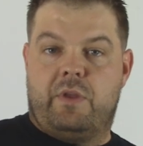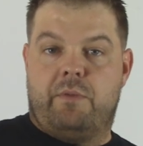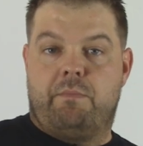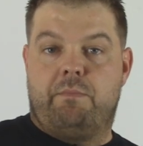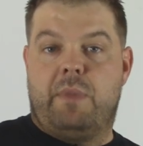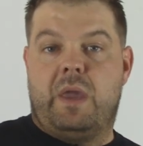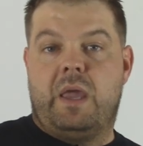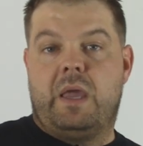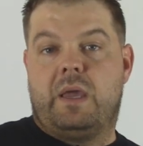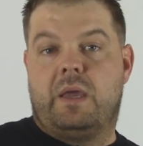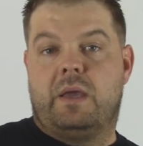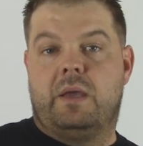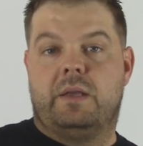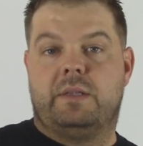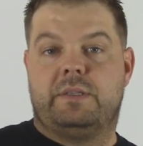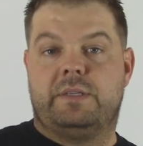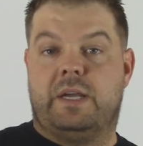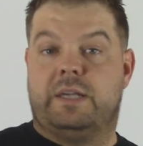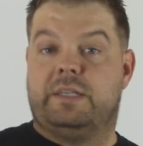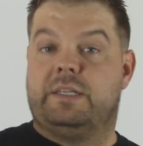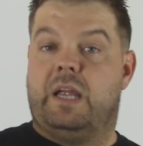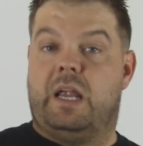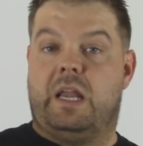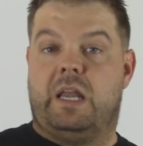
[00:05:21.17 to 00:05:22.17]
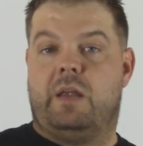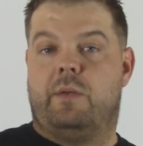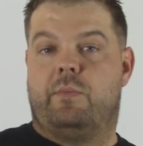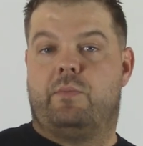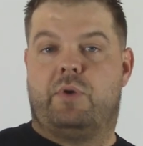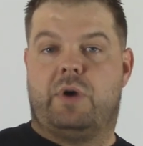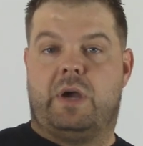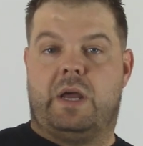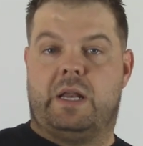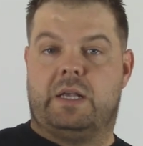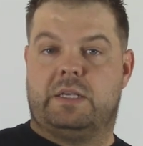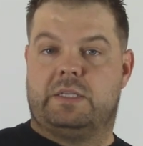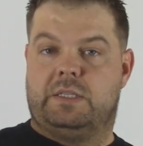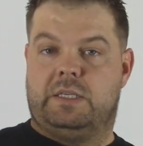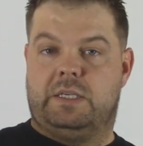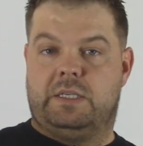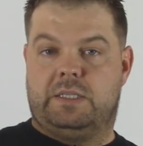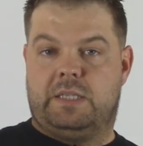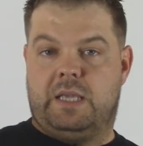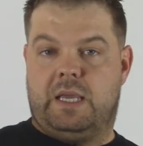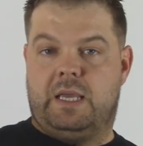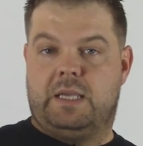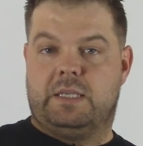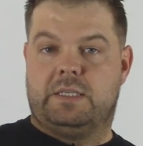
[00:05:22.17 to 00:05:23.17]
that make titanium products
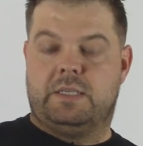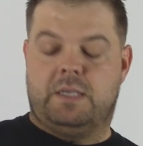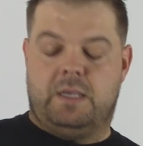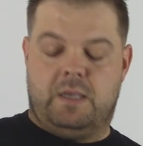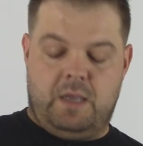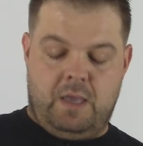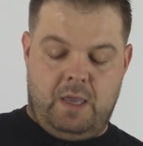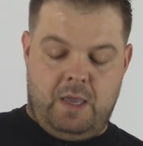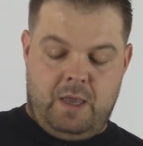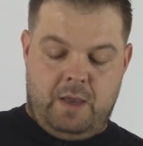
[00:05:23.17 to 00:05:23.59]
these days,